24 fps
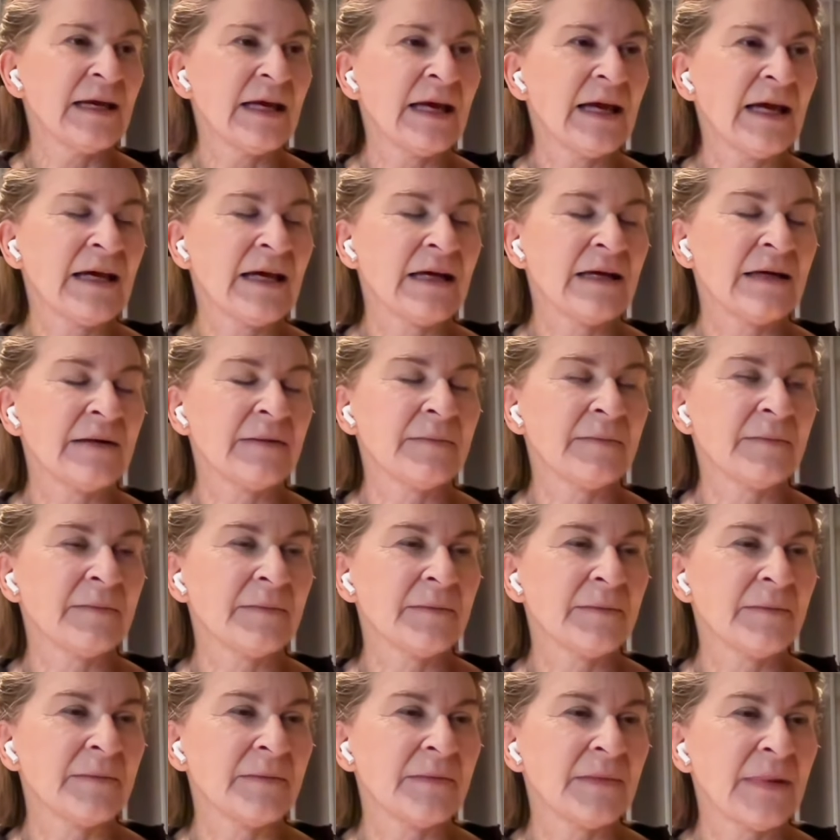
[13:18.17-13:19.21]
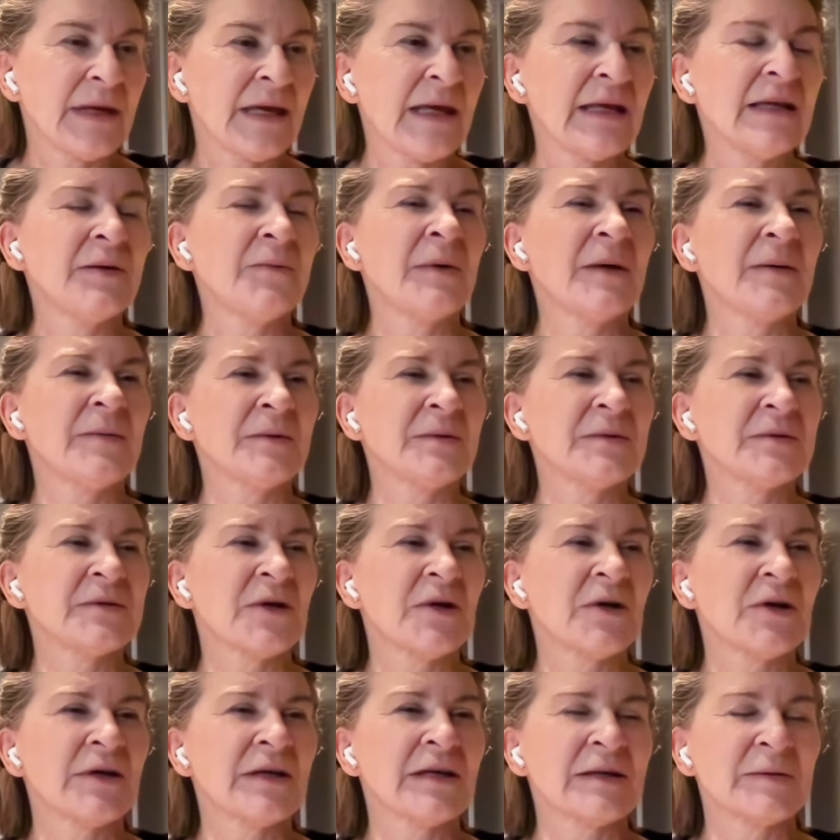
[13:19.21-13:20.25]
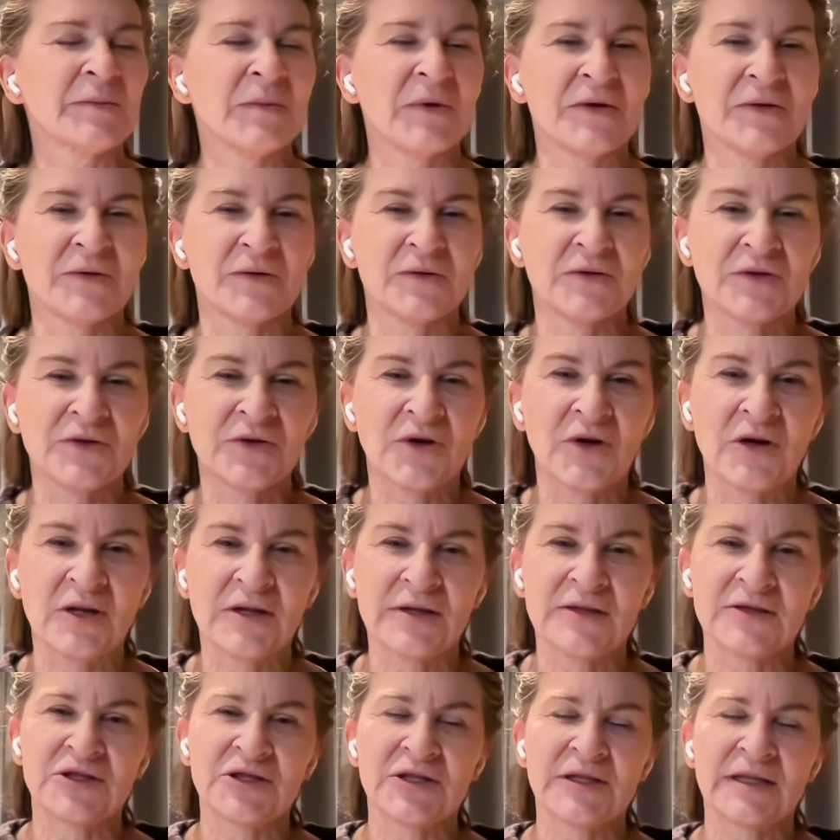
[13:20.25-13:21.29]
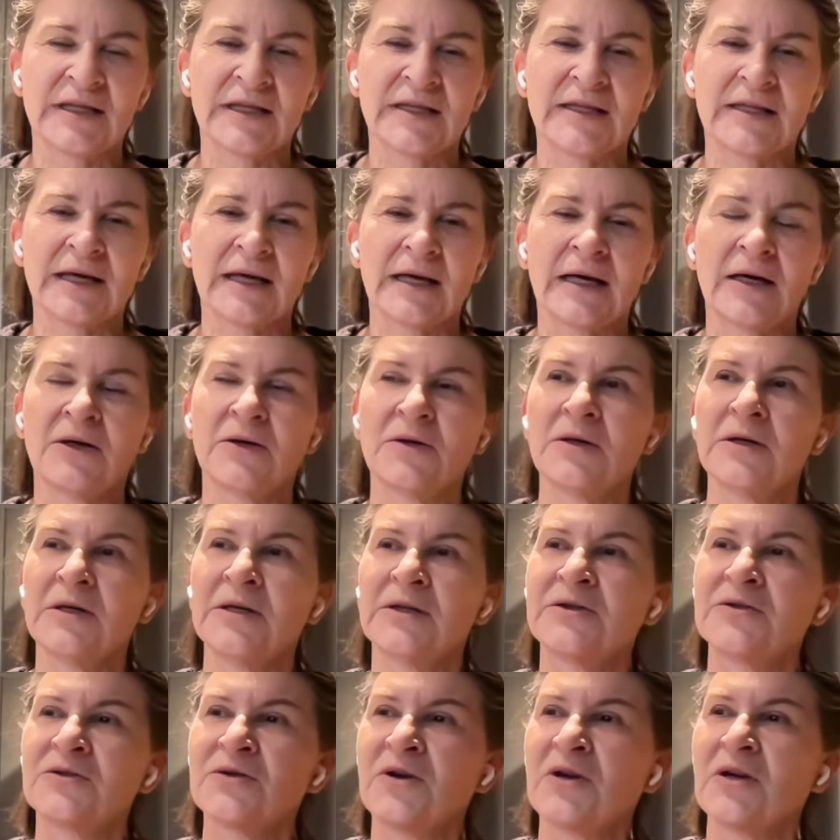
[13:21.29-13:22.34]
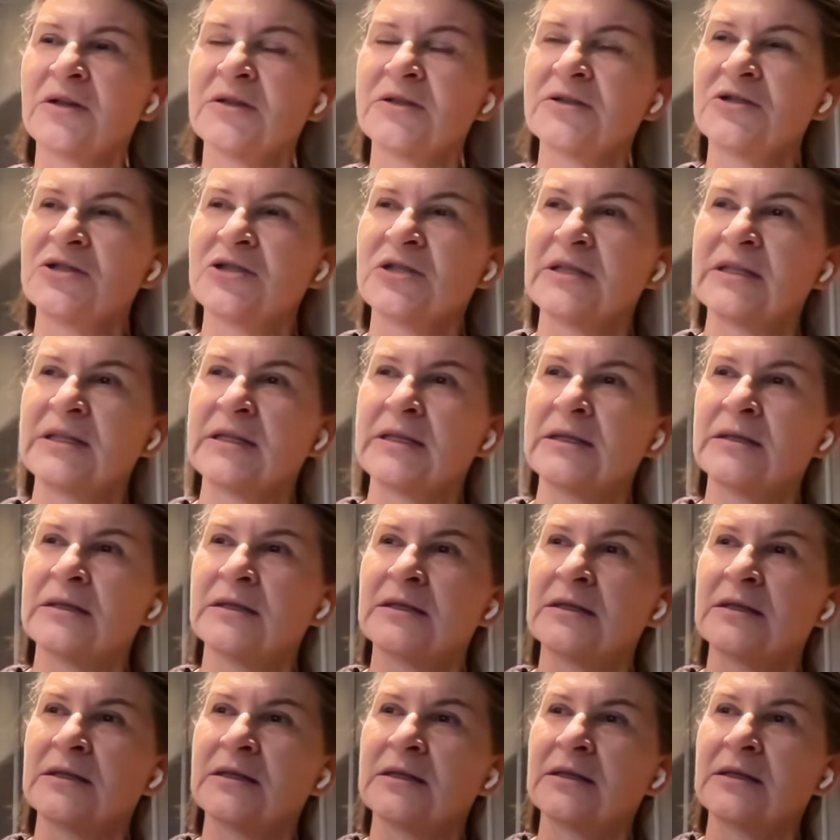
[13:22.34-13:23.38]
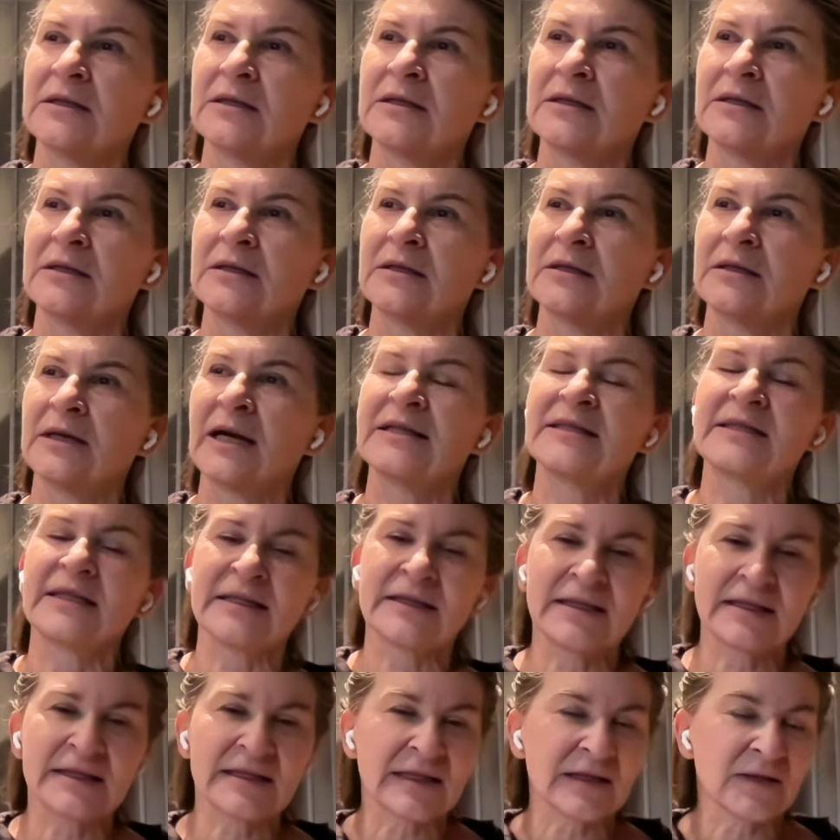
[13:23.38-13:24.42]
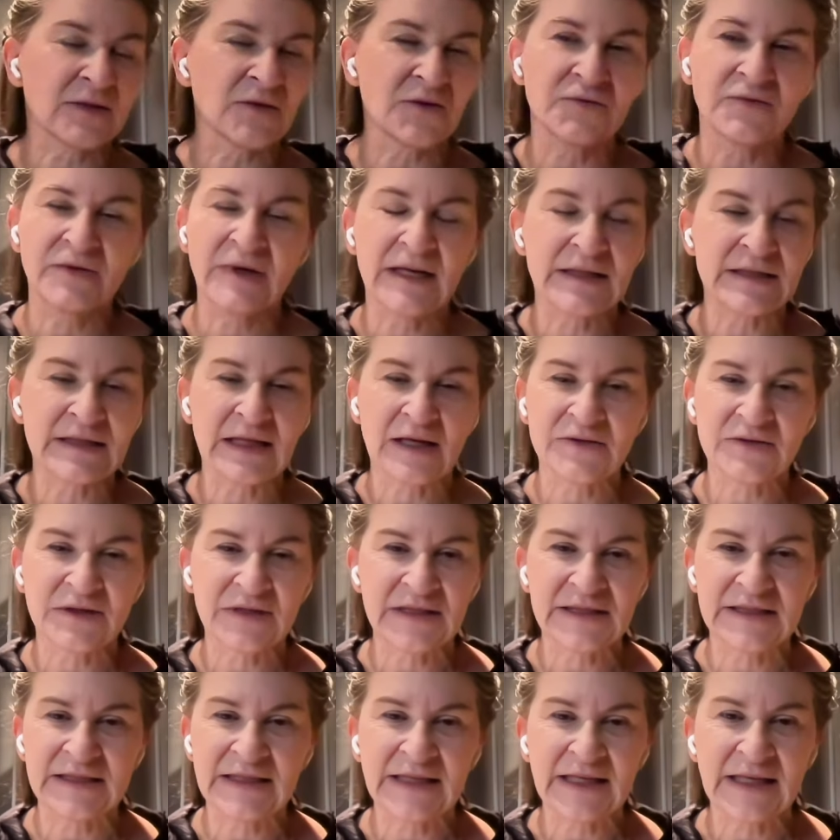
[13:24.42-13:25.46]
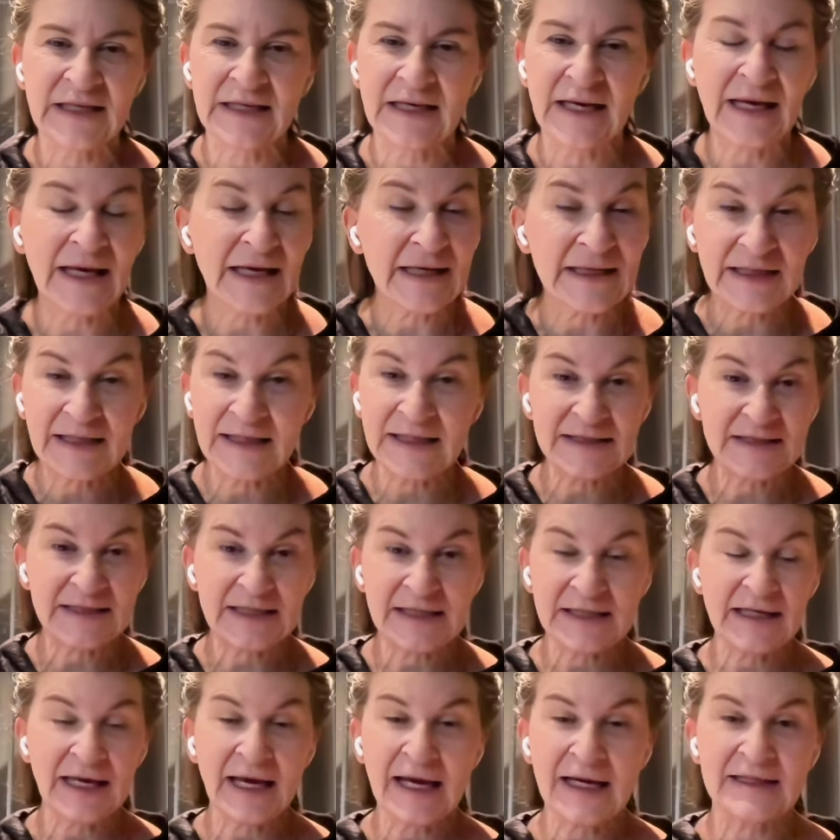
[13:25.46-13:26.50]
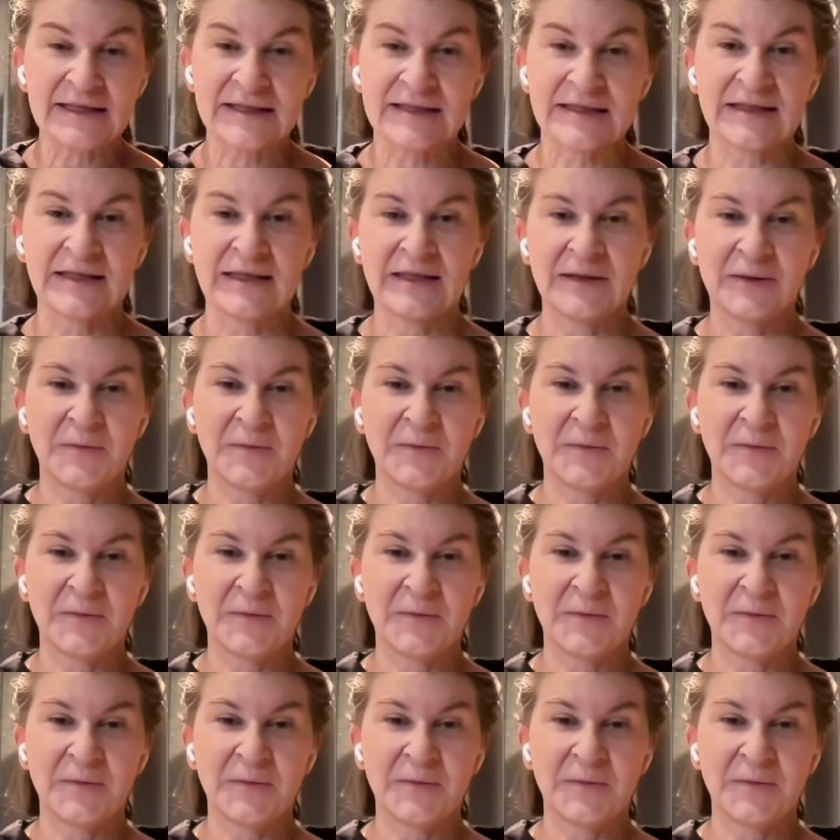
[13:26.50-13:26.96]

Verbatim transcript: Um, anyway, we were talking about neurology and how neurology I said, Does it go right down to the DNA? And he said, Yes.